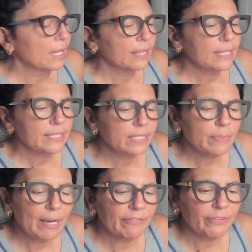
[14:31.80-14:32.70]
this is
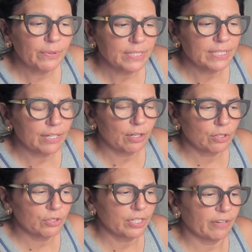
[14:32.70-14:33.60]
about focusing on
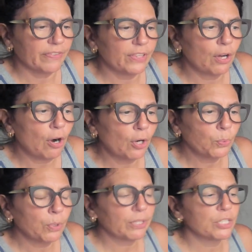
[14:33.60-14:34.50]
yourself and the hard
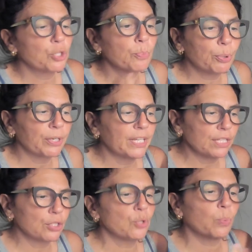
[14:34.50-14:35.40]
work that you put
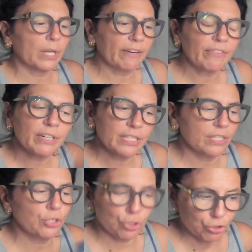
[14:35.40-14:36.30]
into whatever it is
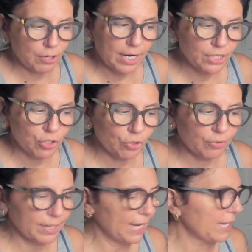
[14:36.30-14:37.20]
that you're trying to
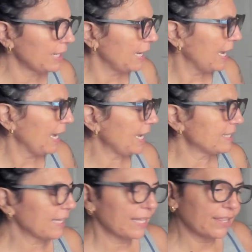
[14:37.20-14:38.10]
create.
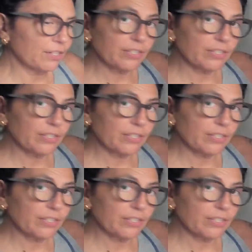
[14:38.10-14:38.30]
It's like there's a